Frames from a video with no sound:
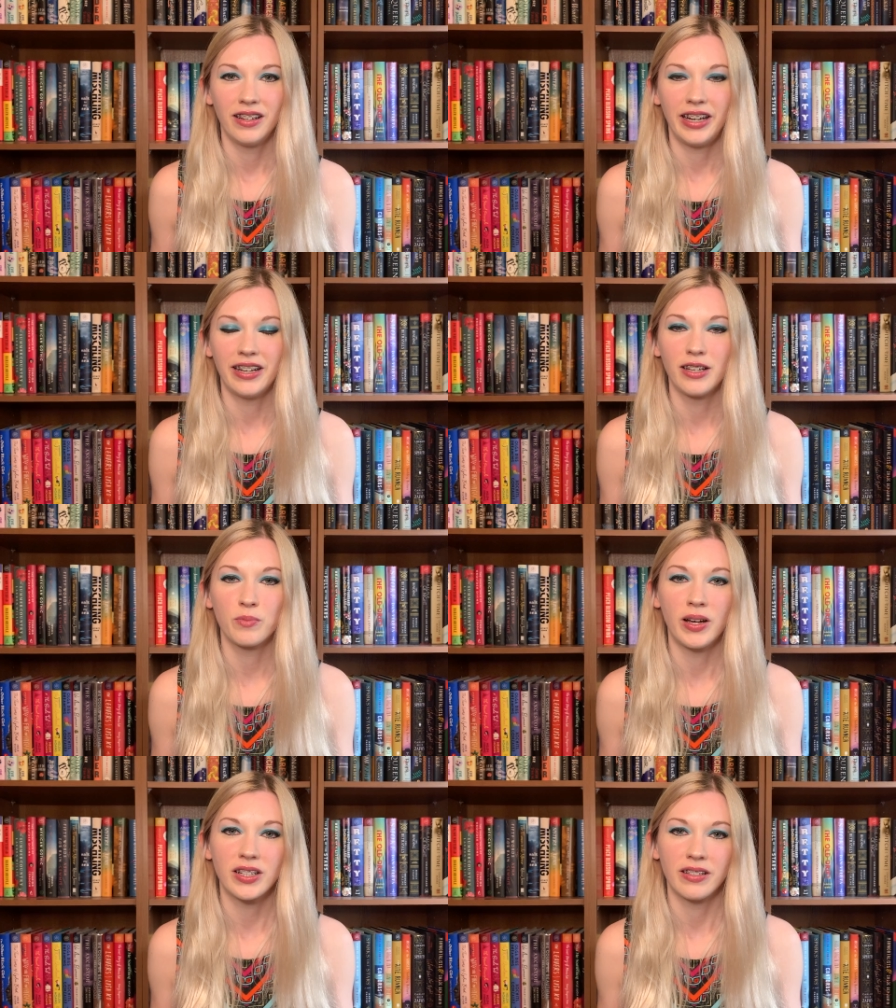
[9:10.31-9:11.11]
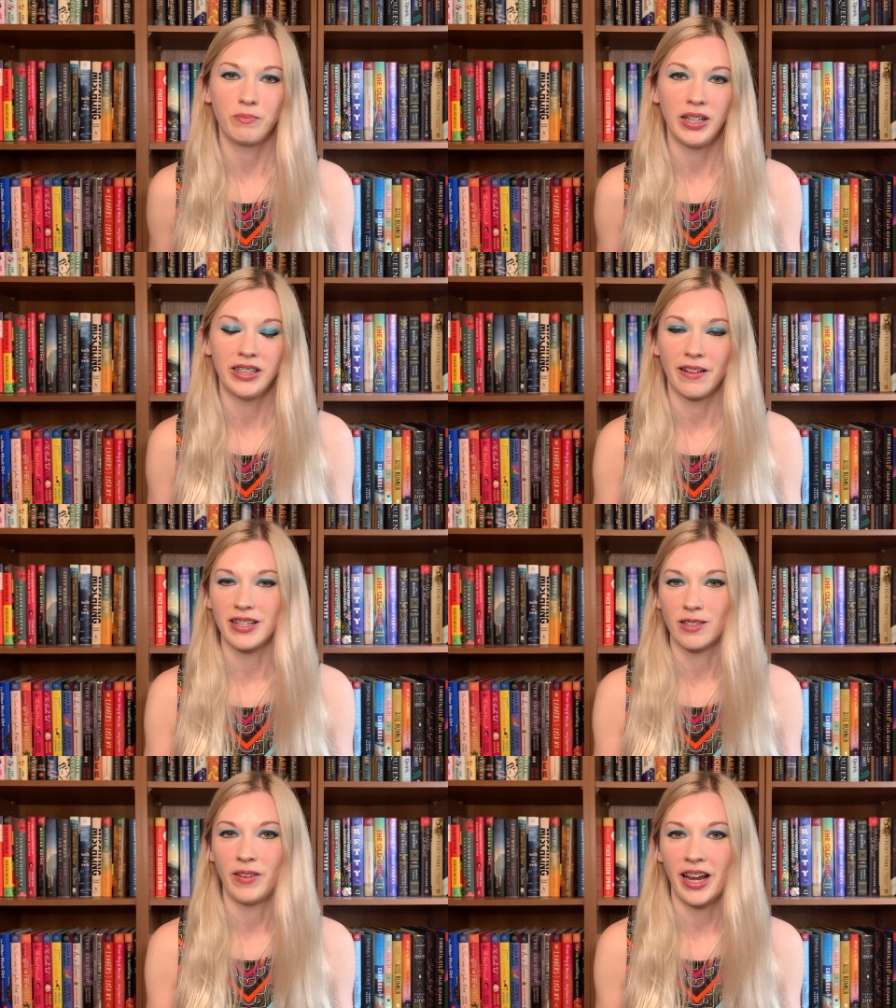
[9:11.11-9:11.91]
He does mention being near the
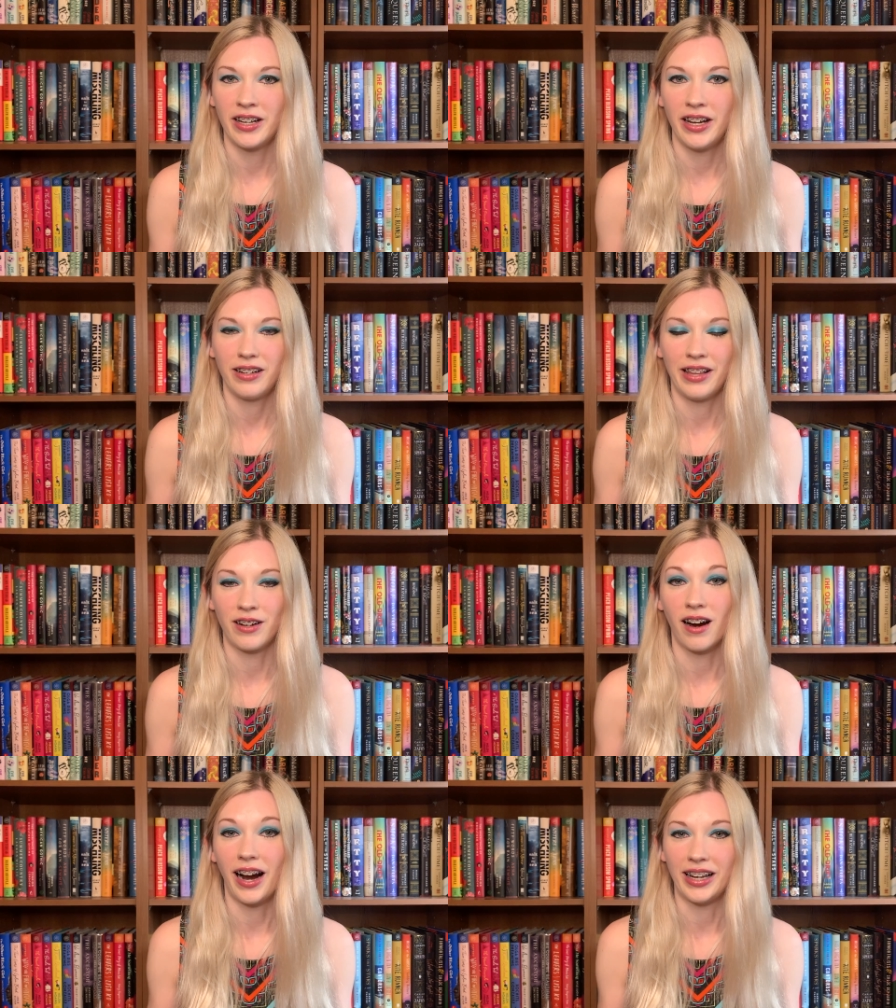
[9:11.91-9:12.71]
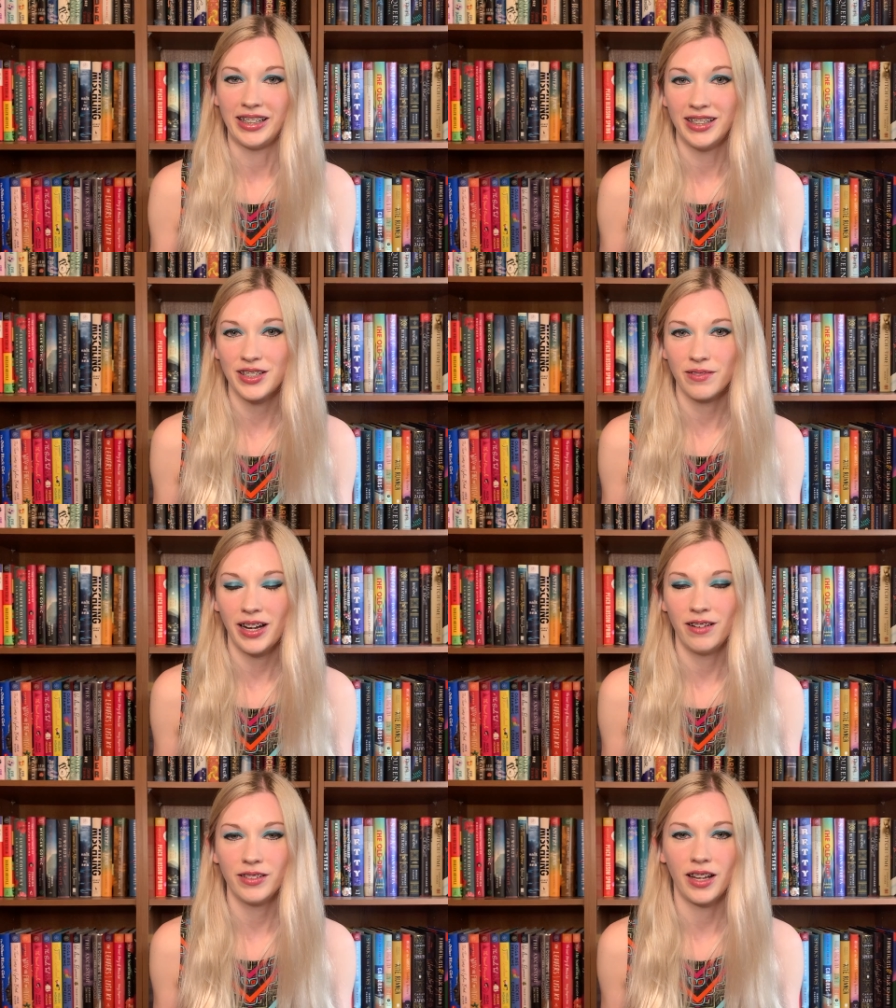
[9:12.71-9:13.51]
savannah, and there are hyenas
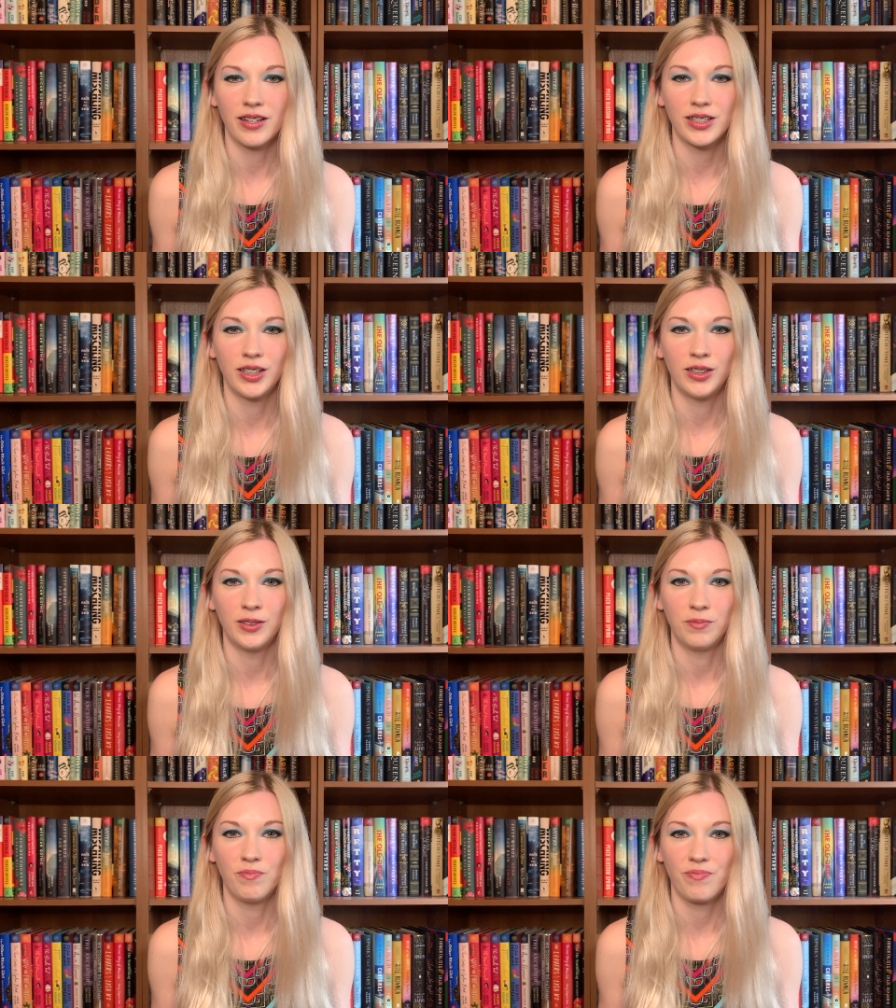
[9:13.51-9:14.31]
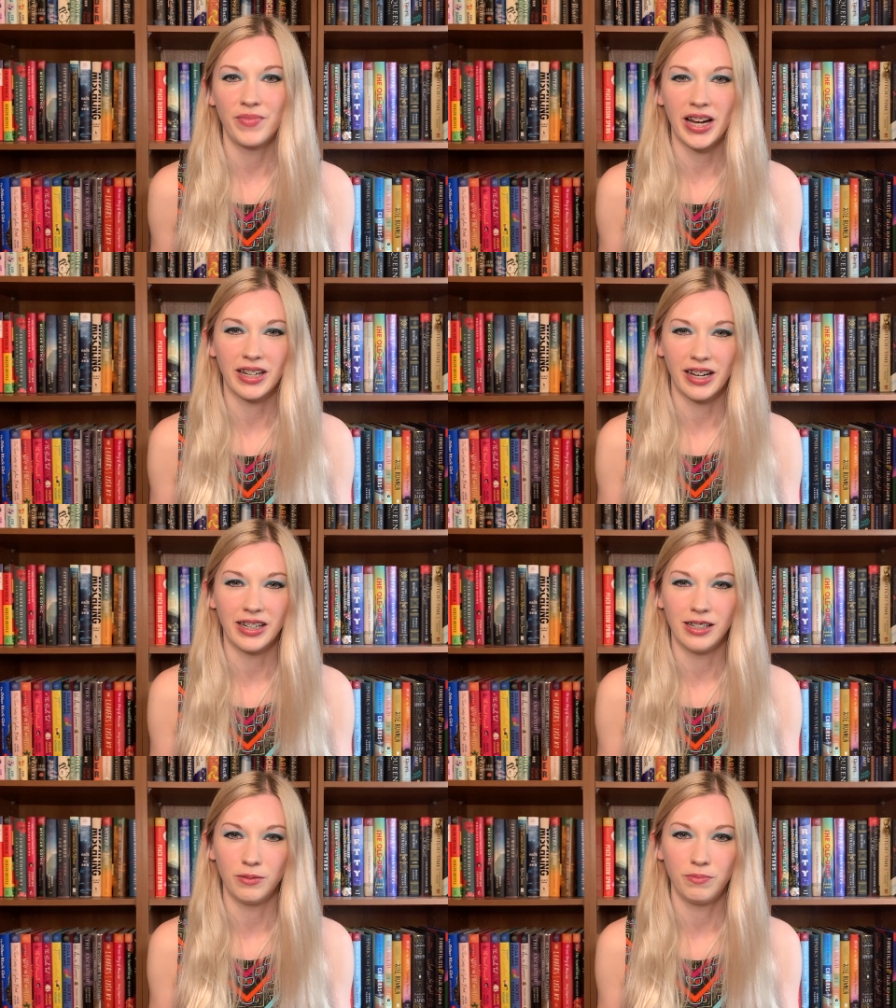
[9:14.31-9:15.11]
around, and so that can kind
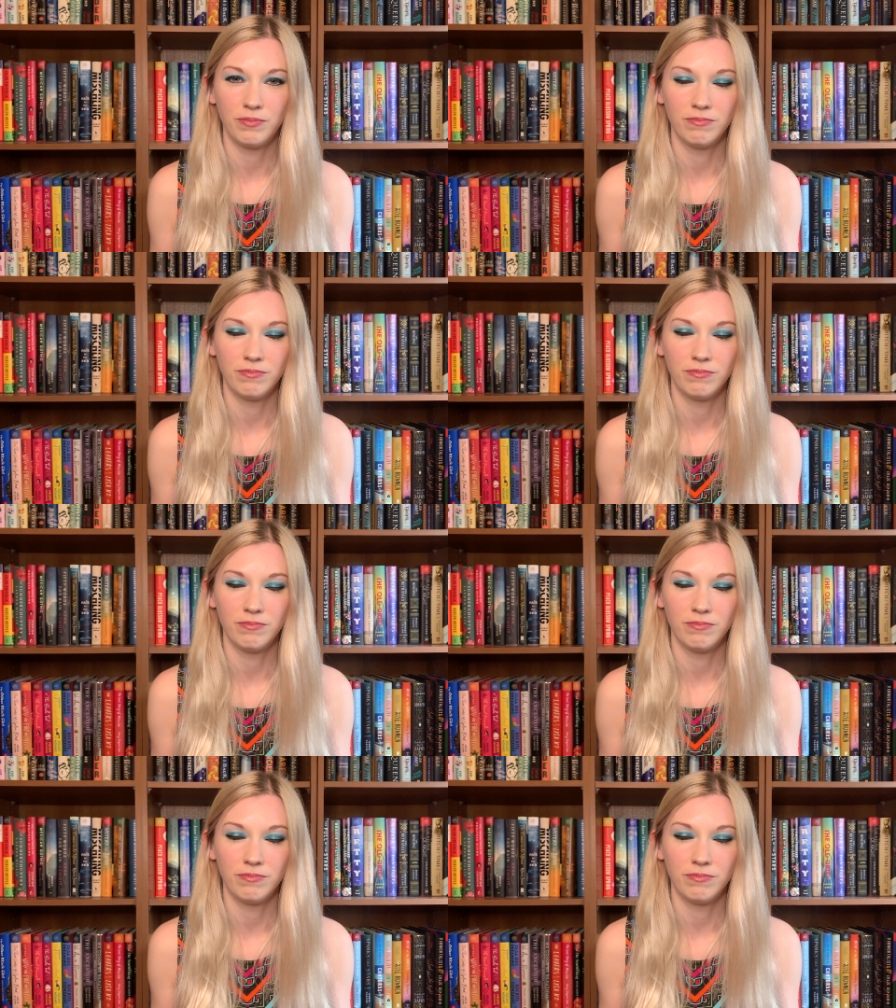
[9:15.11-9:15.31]
of help